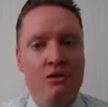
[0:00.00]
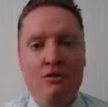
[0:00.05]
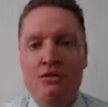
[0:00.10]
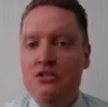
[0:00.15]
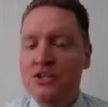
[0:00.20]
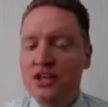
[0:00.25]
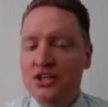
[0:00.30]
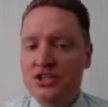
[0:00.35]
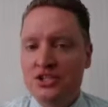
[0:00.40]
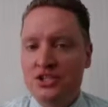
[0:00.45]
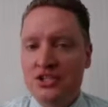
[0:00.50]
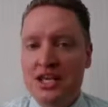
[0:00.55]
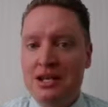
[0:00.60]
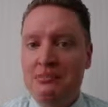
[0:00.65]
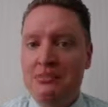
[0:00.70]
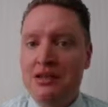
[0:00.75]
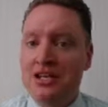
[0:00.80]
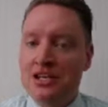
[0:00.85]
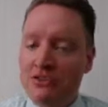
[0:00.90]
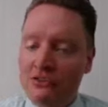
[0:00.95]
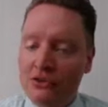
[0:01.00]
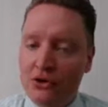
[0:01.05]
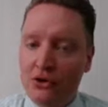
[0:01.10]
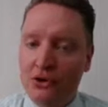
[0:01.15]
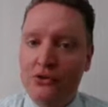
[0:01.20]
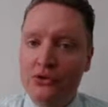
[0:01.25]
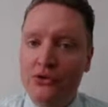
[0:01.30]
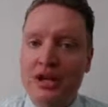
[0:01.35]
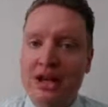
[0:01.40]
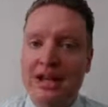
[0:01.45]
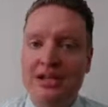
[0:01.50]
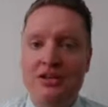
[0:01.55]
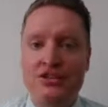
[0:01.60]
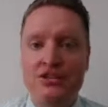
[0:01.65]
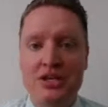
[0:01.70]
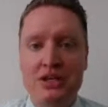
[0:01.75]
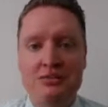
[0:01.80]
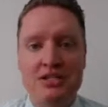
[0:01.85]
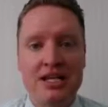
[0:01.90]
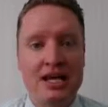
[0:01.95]
This can be difficult, and
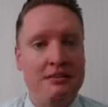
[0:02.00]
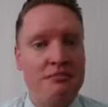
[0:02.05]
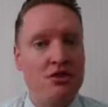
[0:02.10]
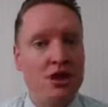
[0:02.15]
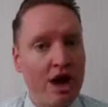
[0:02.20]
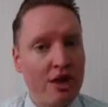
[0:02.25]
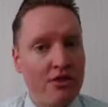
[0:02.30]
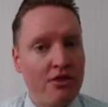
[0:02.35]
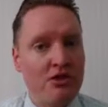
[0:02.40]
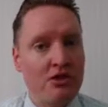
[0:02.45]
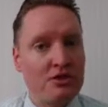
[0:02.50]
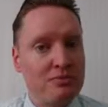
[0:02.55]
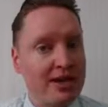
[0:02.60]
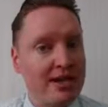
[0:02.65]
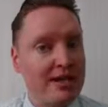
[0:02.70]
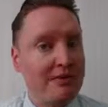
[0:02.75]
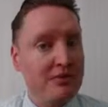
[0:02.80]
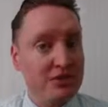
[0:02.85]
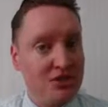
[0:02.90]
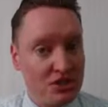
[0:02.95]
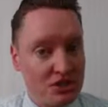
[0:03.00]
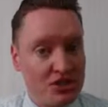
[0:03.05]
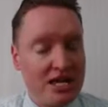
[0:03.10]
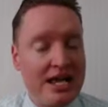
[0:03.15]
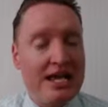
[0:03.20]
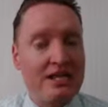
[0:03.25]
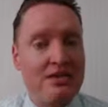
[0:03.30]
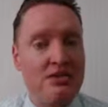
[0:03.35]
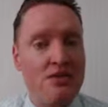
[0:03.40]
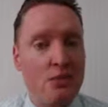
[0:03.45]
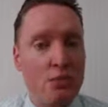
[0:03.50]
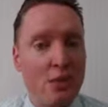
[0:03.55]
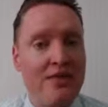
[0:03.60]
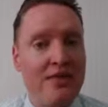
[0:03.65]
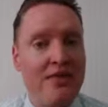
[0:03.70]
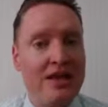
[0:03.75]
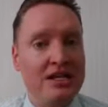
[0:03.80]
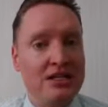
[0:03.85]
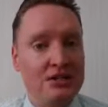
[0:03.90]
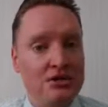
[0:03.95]
sometimes authors make mistakes
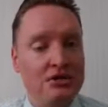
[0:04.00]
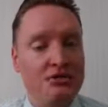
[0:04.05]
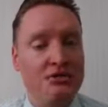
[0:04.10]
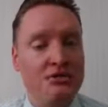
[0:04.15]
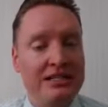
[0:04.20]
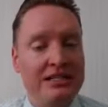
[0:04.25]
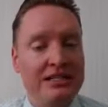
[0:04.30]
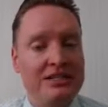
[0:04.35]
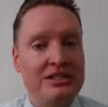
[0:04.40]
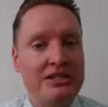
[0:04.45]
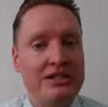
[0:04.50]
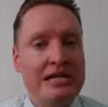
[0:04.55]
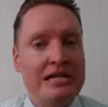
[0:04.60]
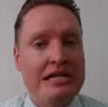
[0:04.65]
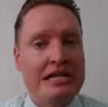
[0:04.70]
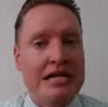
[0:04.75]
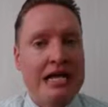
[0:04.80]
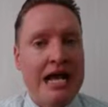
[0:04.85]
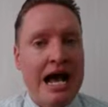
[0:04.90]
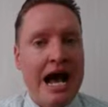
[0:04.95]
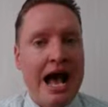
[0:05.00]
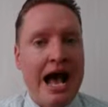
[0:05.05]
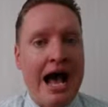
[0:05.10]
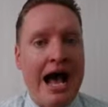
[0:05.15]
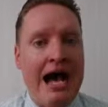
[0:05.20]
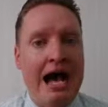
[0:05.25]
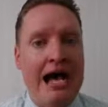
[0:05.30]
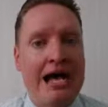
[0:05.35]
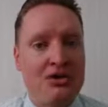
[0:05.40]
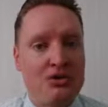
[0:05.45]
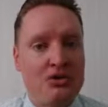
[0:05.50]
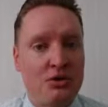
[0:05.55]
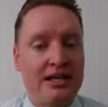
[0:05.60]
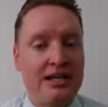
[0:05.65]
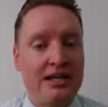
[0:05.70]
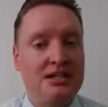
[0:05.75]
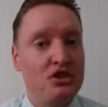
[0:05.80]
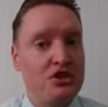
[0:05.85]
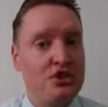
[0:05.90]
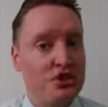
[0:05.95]
when they do this. So I'd
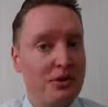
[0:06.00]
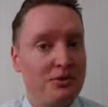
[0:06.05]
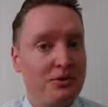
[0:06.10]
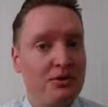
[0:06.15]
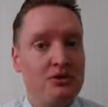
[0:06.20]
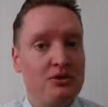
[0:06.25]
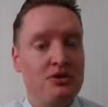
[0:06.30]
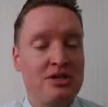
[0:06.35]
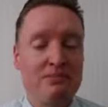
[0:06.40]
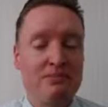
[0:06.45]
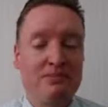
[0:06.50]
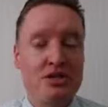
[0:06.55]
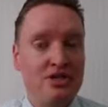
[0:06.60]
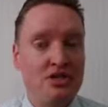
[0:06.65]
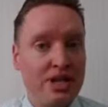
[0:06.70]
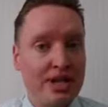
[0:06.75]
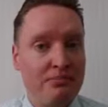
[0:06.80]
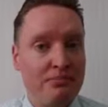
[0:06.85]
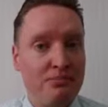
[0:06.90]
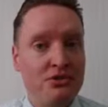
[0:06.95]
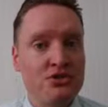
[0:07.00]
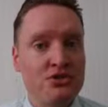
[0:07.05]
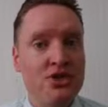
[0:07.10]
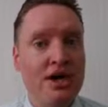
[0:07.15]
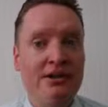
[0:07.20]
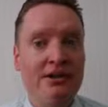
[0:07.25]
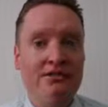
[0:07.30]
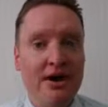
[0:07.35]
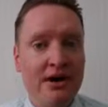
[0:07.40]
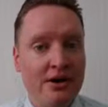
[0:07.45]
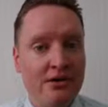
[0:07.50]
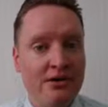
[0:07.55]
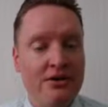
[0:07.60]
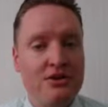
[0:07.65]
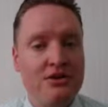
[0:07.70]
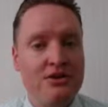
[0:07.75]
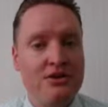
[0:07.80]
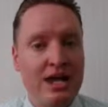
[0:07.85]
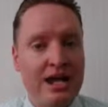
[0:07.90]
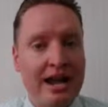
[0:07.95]
like to share with you some examples of
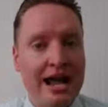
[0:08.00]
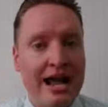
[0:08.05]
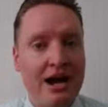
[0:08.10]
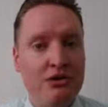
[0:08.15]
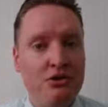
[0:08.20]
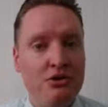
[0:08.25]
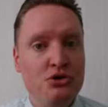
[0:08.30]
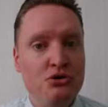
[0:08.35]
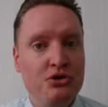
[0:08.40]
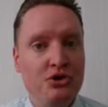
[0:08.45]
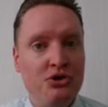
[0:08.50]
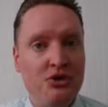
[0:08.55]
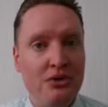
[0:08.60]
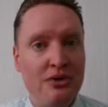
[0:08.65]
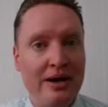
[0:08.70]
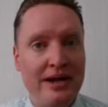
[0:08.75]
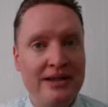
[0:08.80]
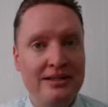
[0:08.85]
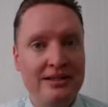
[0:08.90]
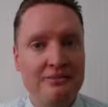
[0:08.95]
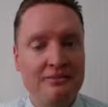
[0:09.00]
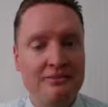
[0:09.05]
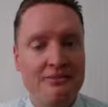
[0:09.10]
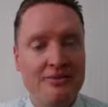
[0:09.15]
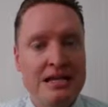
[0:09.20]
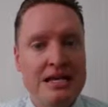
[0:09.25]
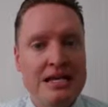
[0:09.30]
errors and how you can correct them.